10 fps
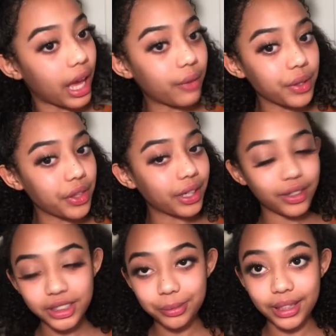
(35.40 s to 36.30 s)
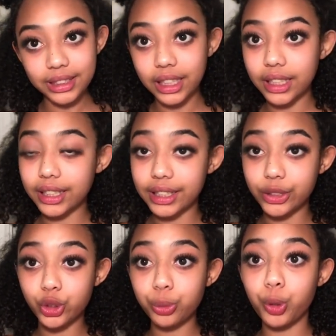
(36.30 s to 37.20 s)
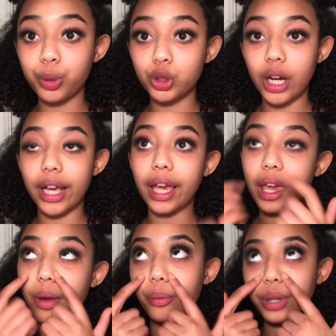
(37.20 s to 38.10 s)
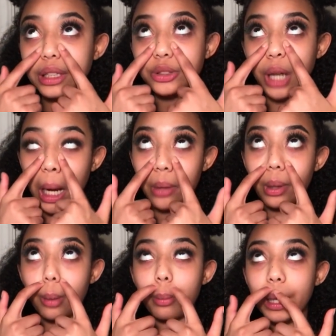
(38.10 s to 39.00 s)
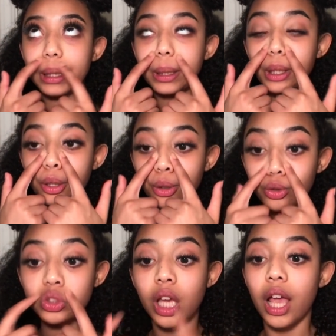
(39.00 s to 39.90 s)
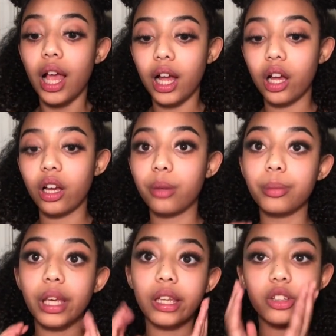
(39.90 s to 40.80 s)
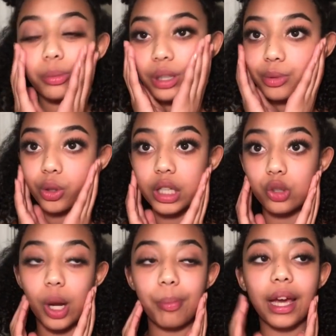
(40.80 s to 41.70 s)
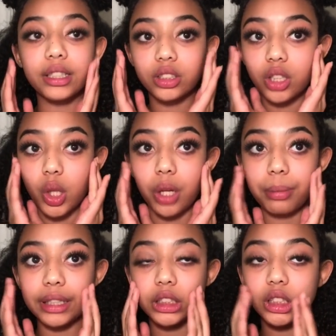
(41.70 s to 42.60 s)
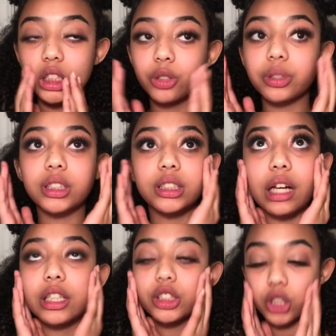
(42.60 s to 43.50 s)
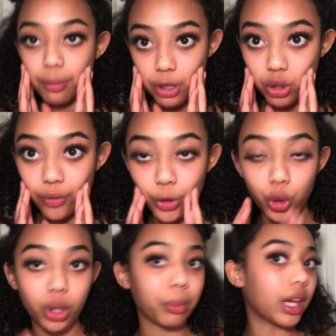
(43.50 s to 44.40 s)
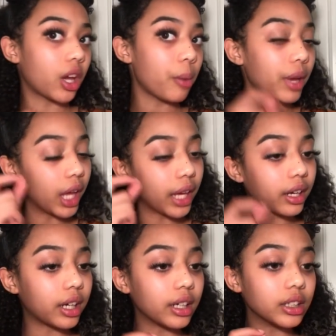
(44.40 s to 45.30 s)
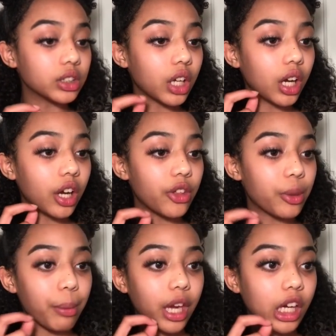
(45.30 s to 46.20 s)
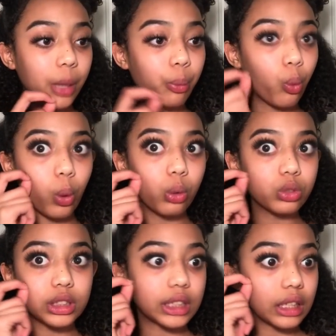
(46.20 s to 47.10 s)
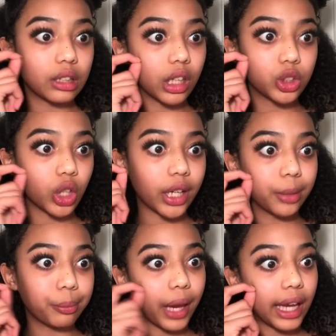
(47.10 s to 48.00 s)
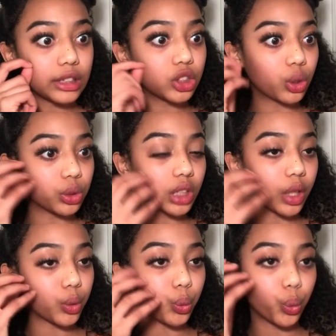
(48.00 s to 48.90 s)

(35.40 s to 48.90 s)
Everything else on my skin is super duper dry. I get really dry around my nose, and sometimes I'll get dry patches along my cheeks, which sucks so much whenever you're doing makeup, because the makeup won't stick to the dry patch, so it's like